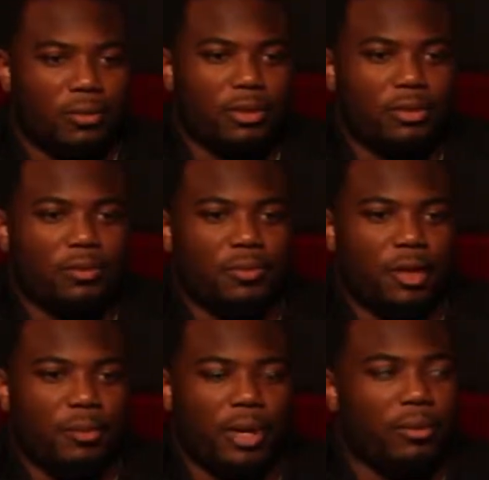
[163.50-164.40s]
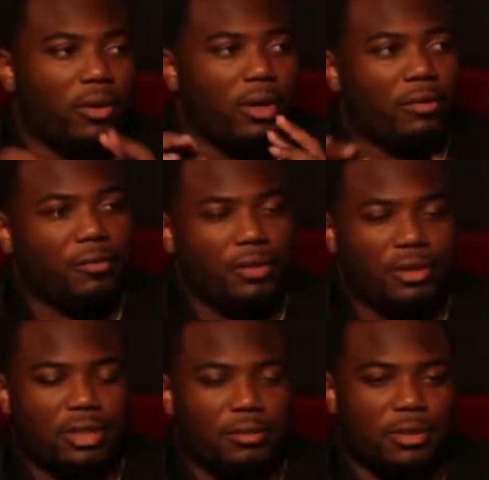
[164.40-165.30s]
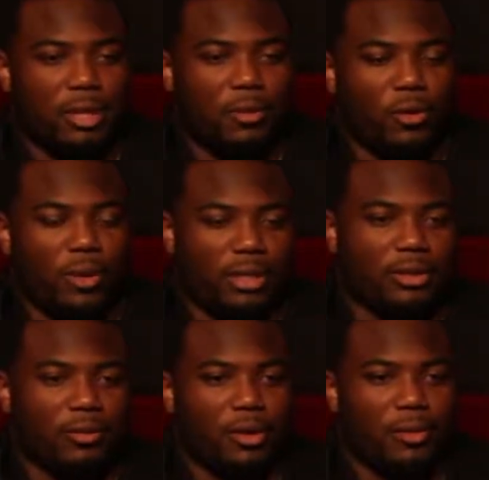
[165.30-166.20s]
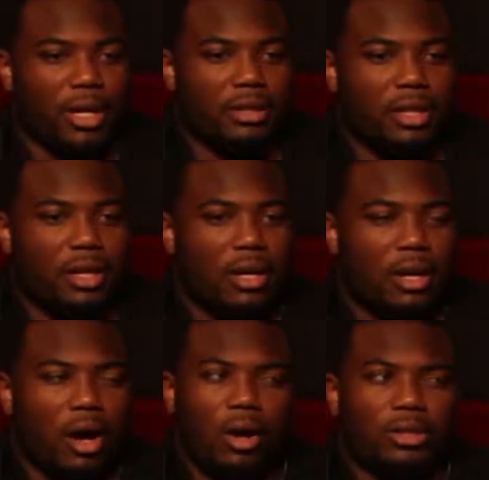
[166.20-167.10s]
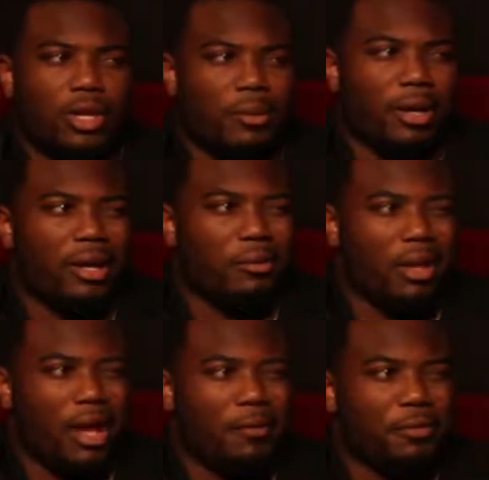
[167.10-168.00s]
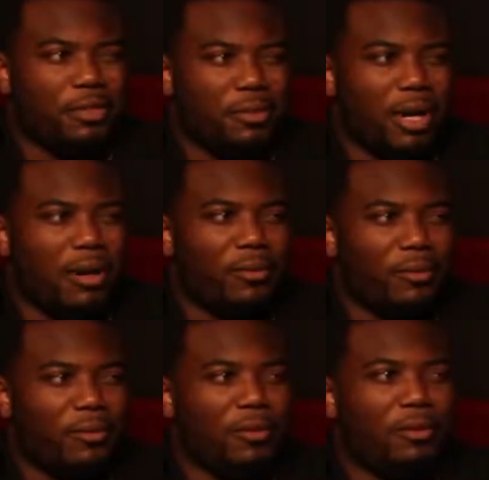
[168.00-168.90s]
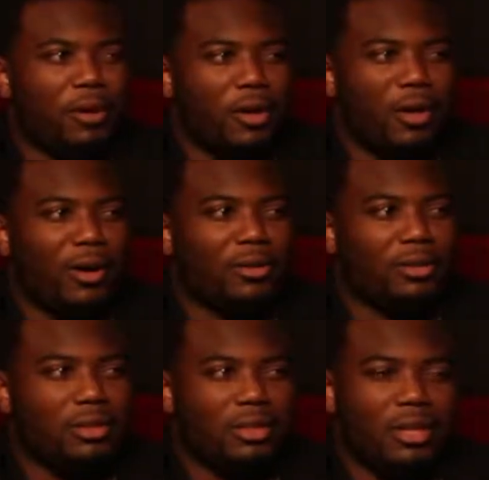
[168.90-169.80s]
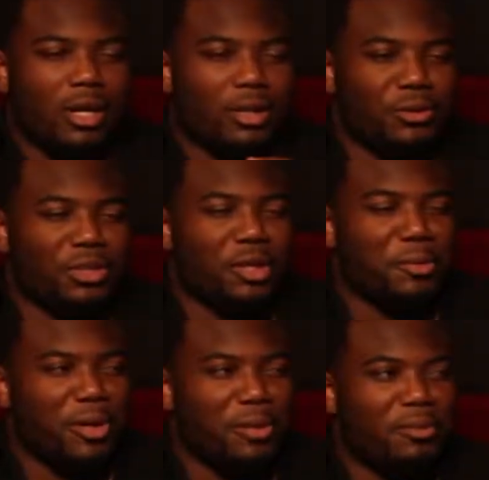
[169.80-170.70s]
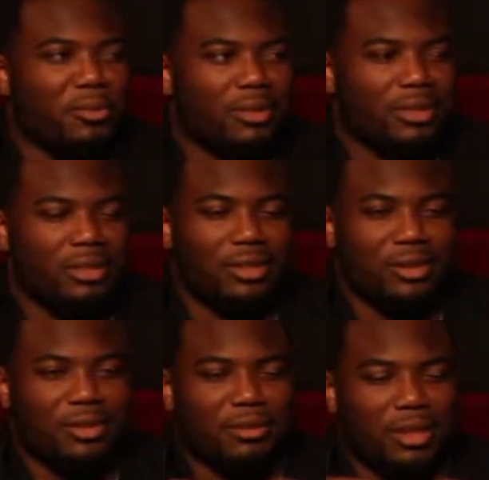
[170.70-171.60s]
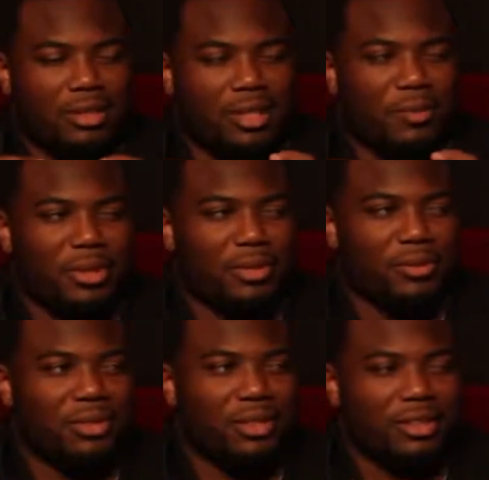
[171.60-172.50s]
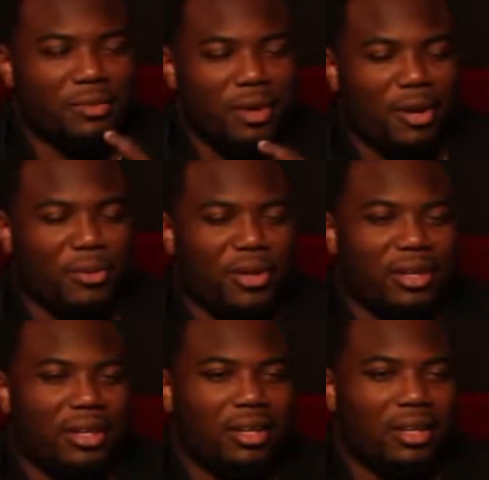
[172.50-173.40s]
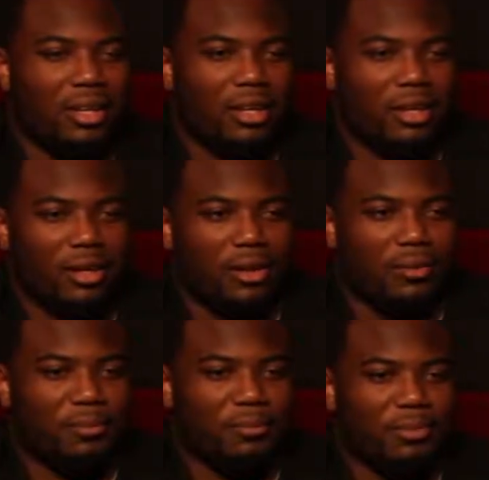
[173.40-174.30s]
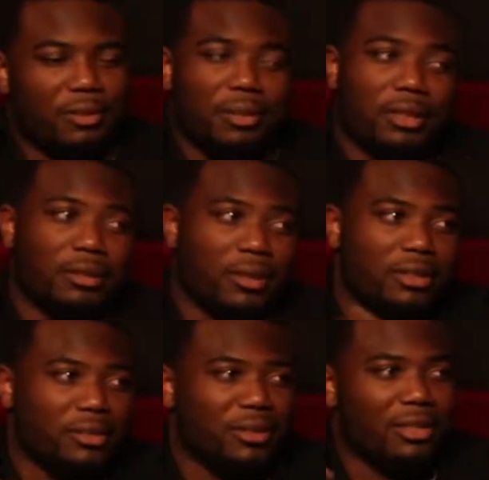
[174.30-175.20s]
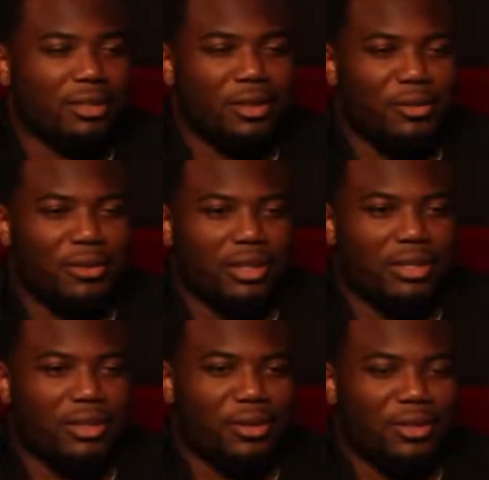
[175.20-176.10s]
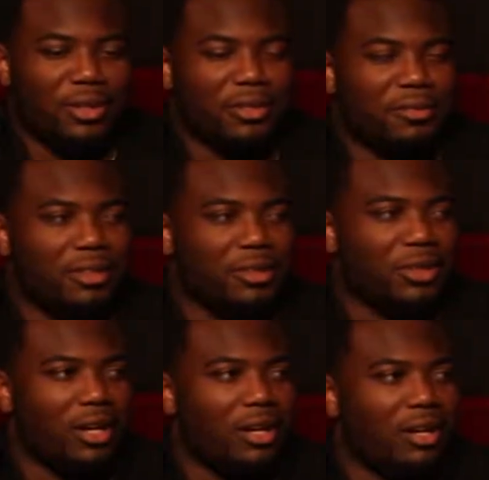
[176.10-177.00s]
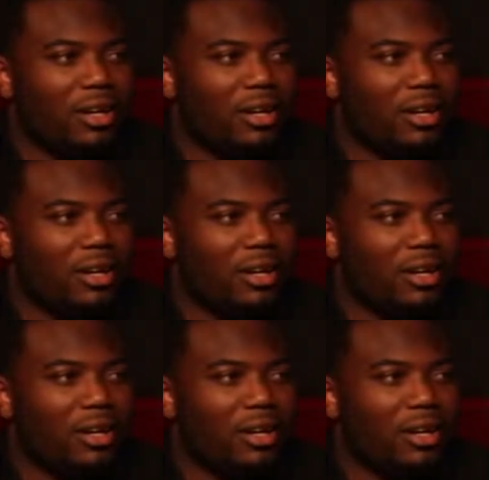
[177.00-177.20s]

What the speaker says: because me and Peyton go out on the field at the same time, quarterbacks and running backs, I always try to make him laugh or smile before we go out, just so I can loosen him up. Because sometimes he can be too serious, in my opinion. Sometimes it works, sometimes it don't, but it's always fun to try.